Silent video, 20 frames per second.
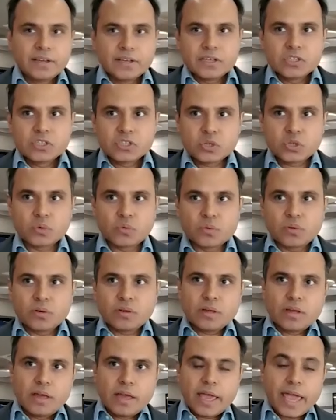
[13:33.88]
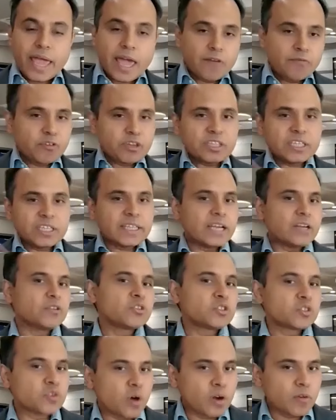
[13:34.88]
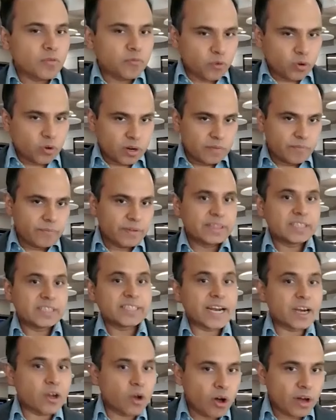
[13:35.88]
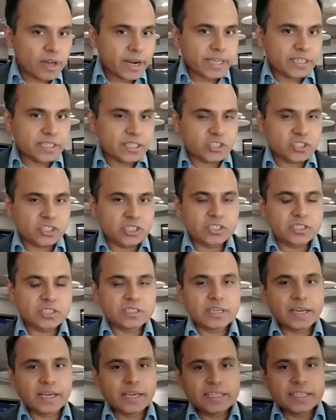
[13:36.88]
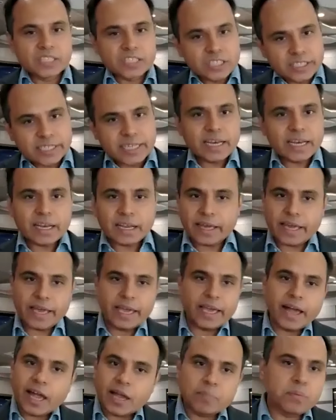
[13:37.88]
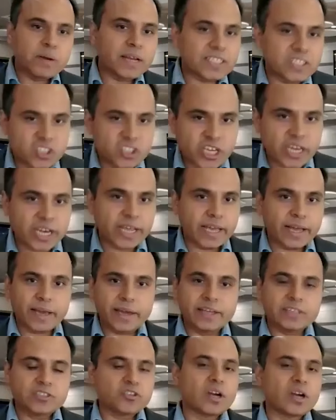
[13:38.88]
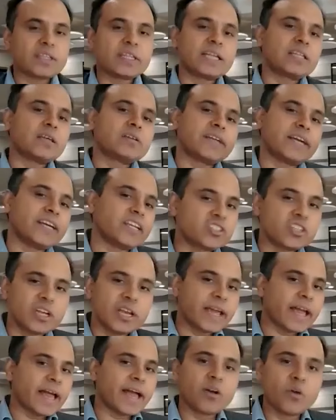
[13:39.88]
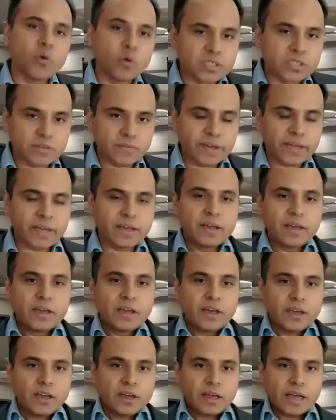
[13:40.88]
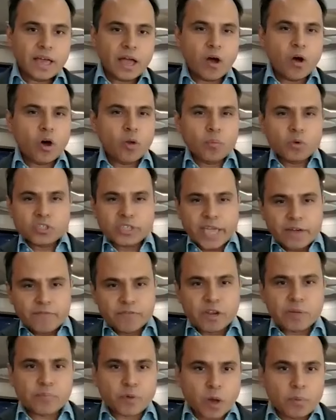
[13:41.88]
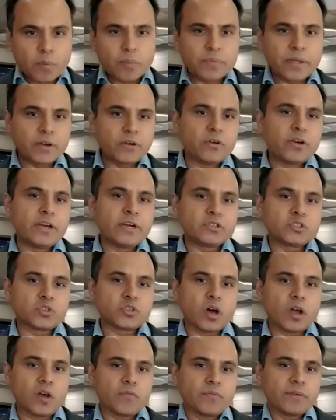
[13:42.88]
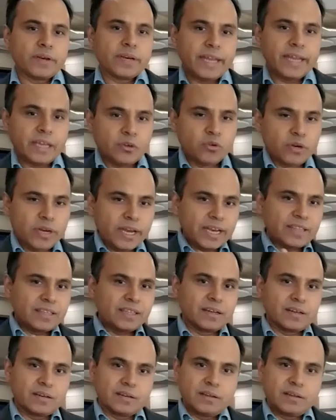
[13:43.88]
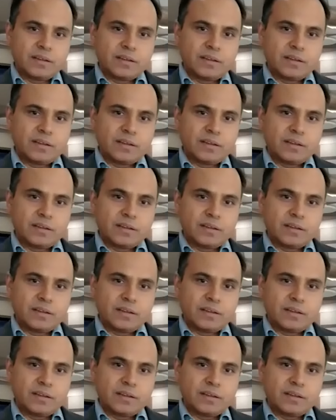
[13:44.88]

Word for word: So everything that you solve for inside organizations is still AI plus Gen AI. It's not that the traditional AI goes away almost every problem that you need to solve, you need the